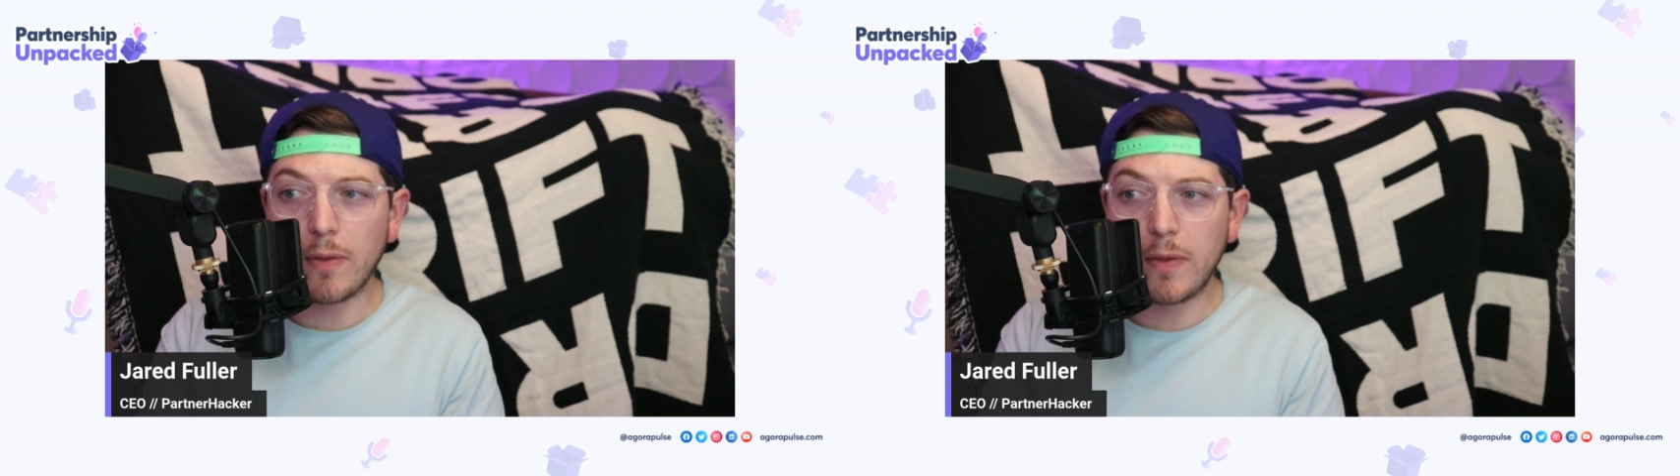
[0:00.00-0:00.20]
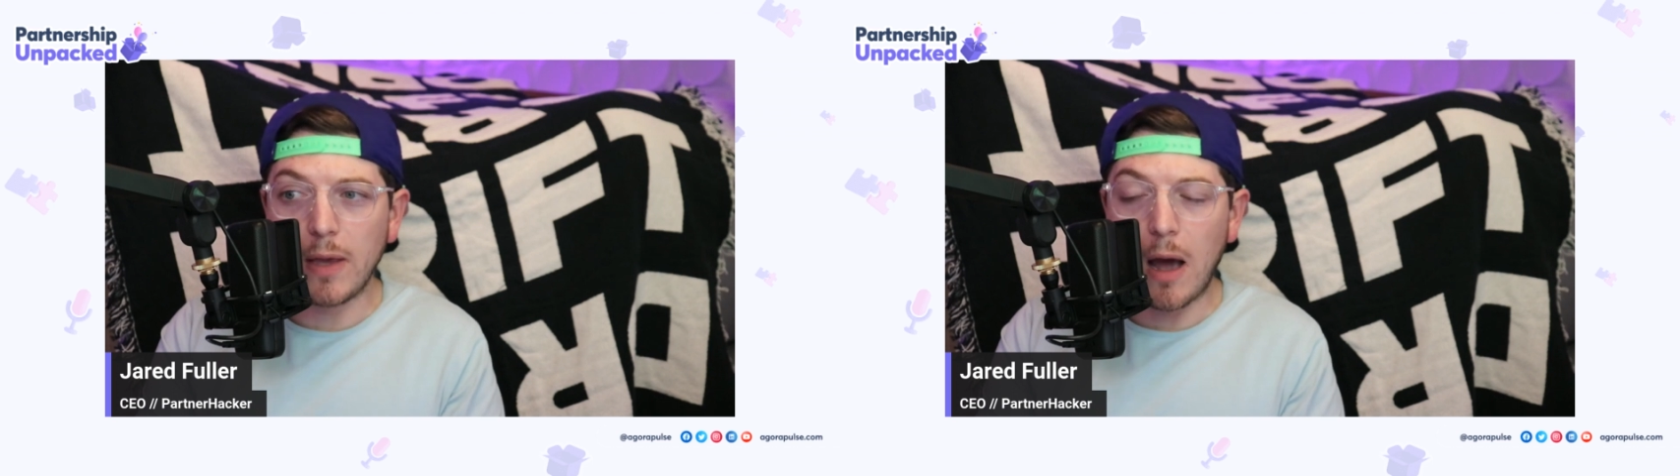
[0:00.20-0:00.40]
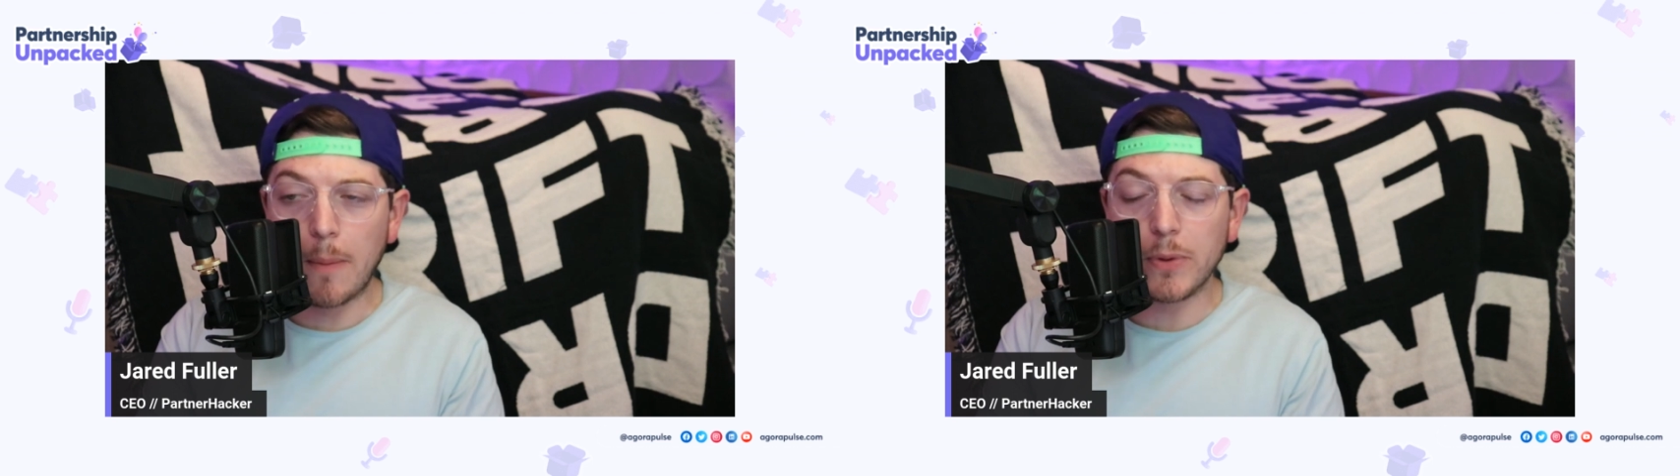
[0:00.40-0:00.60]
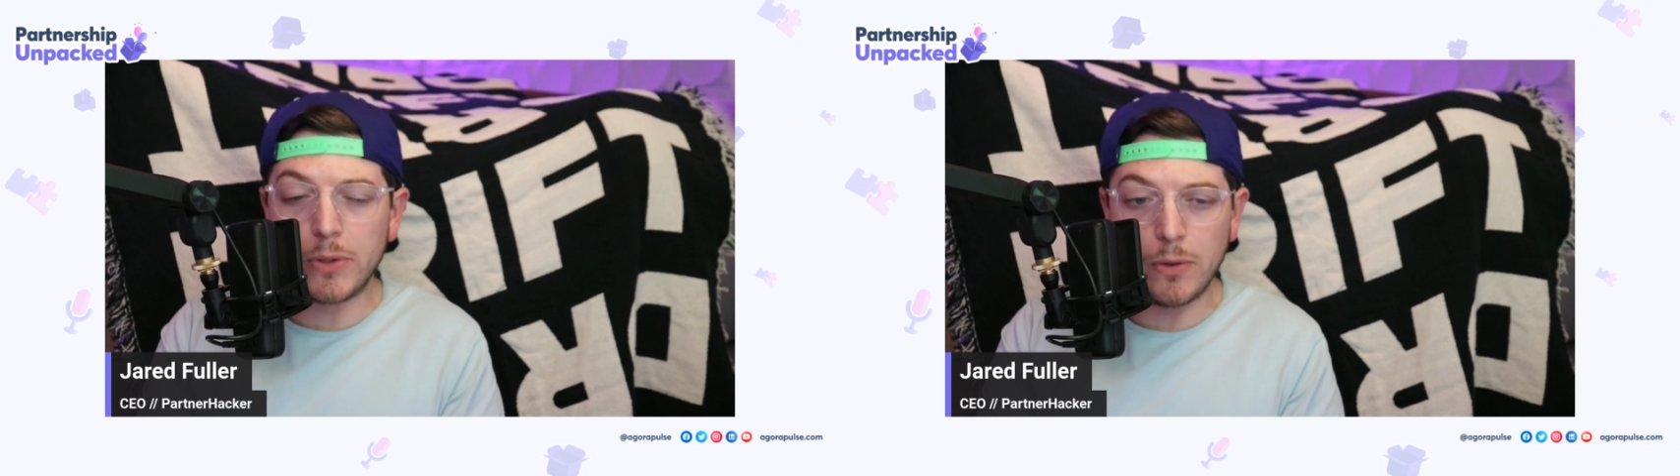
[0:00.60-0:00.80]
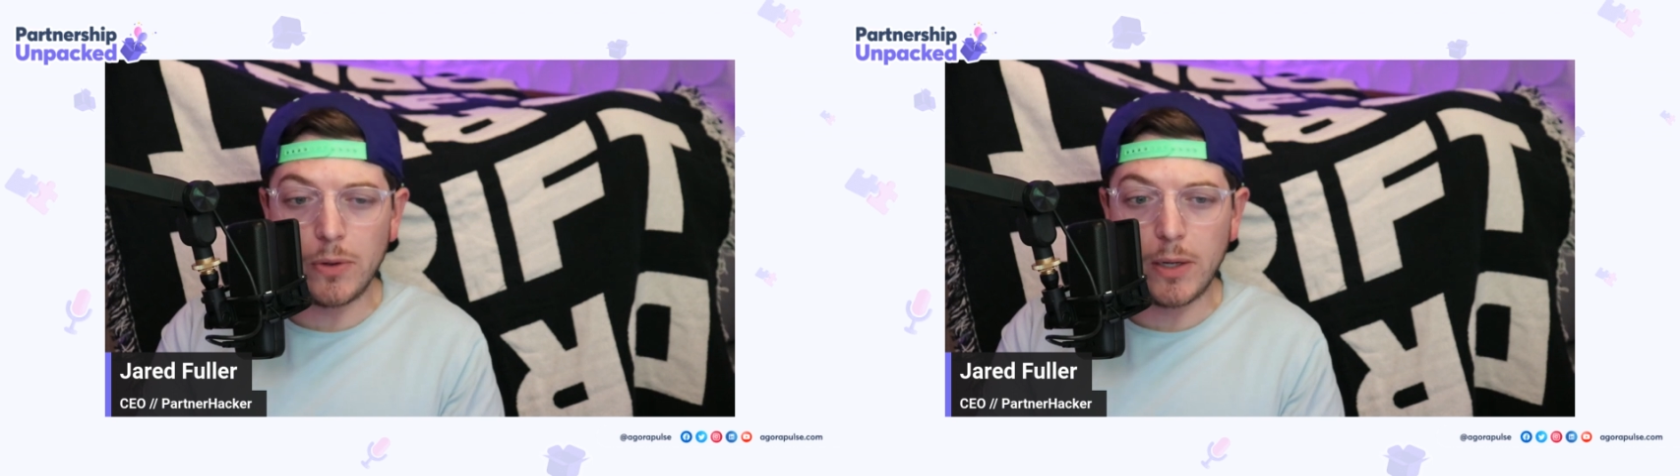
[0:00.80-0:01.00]
that the
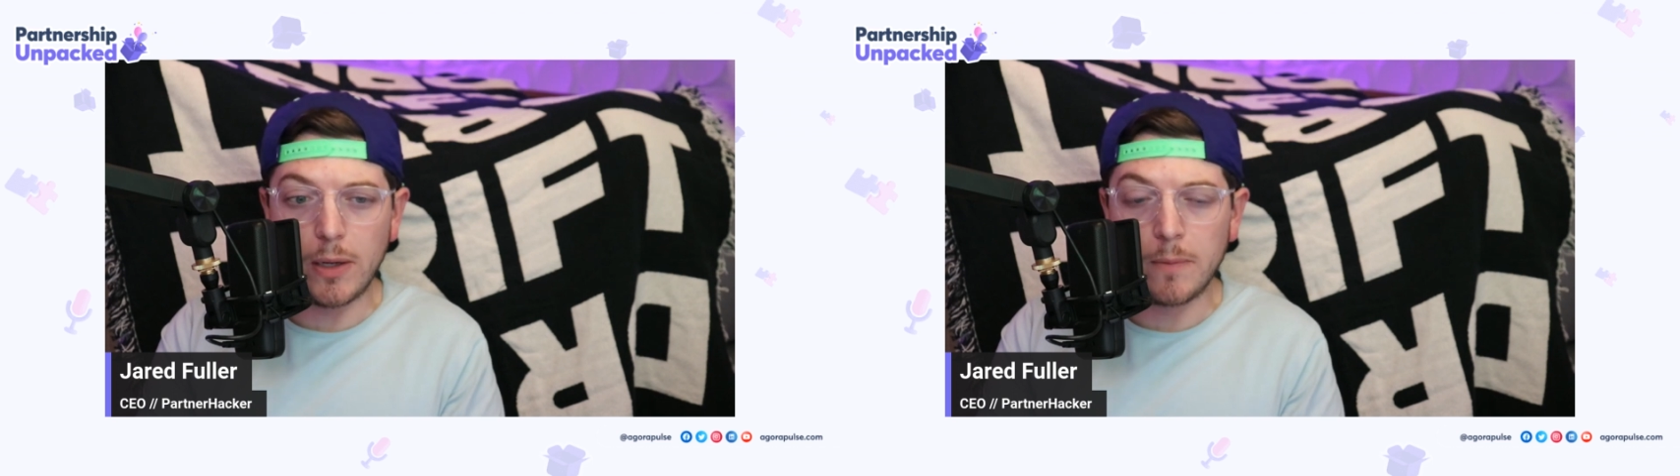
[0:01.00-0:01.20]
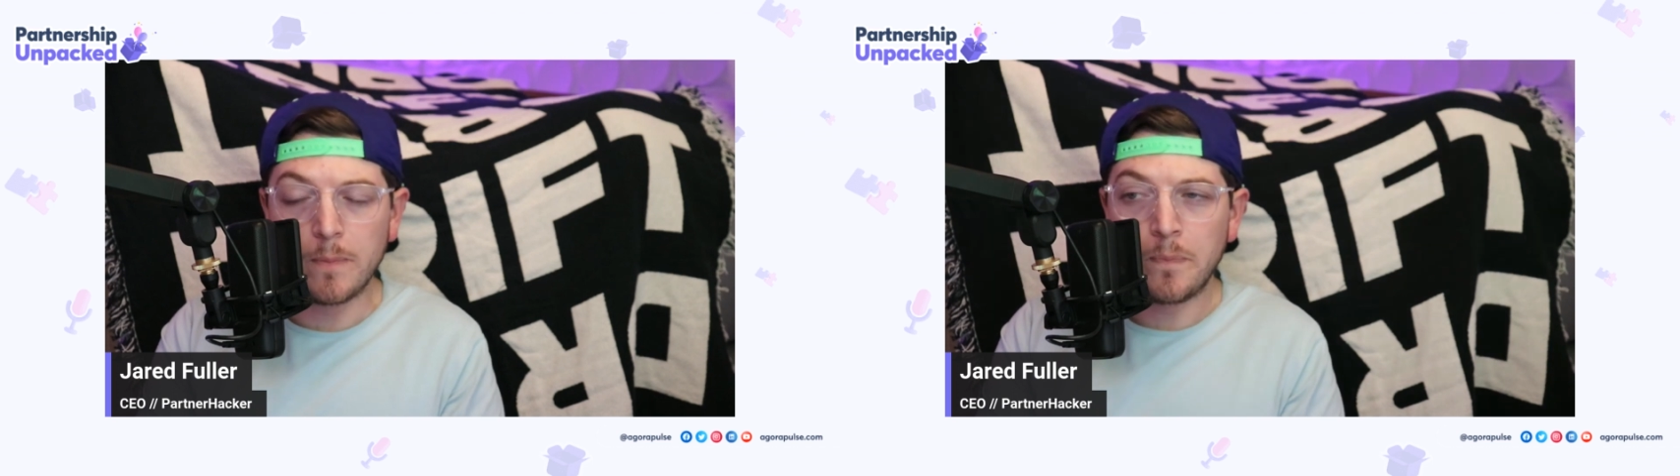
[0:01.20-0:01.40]
opportunity